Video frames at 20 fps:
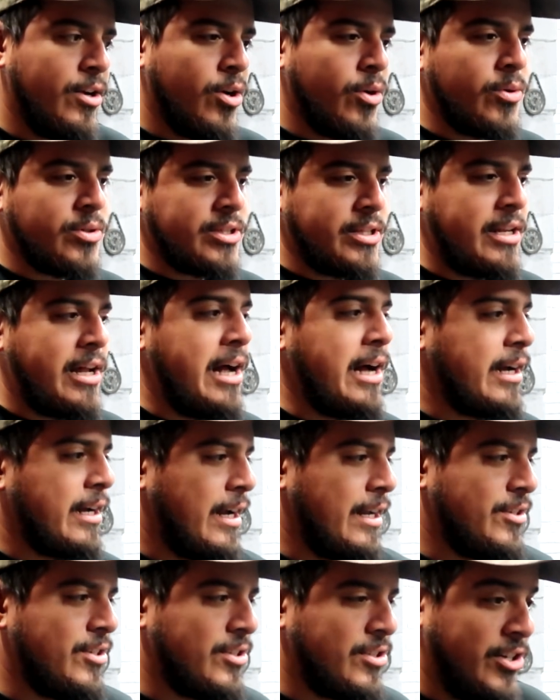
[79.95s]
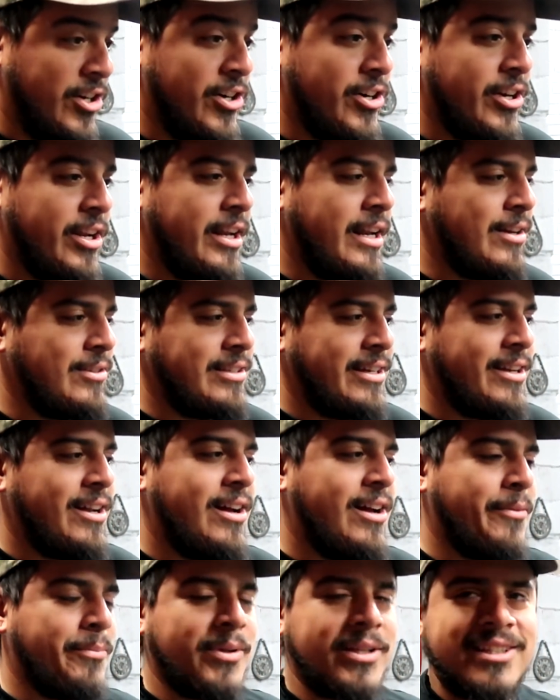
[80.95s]
it was a knock. I just heard it and I was like,
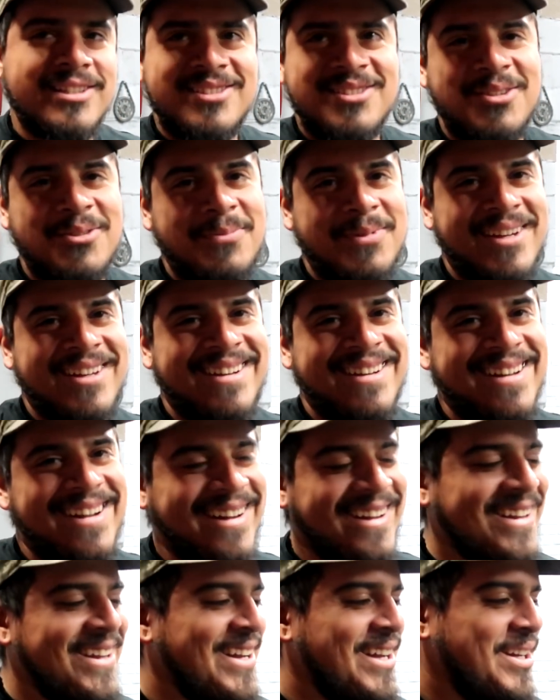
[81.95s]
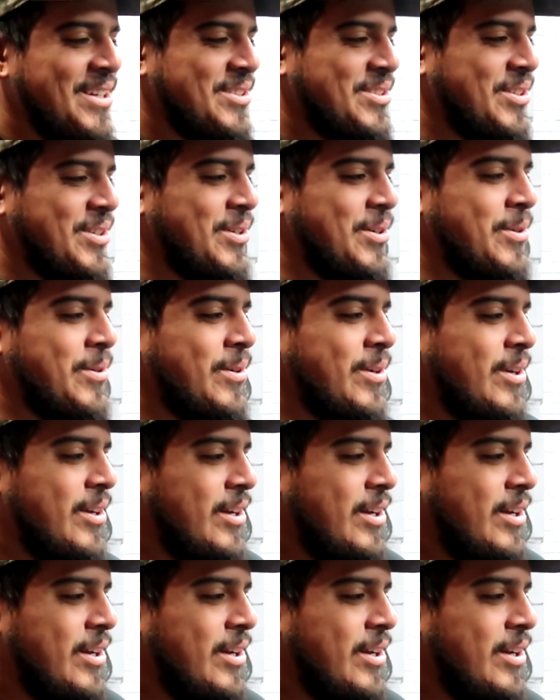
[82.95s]
oh, please don't be a knock. So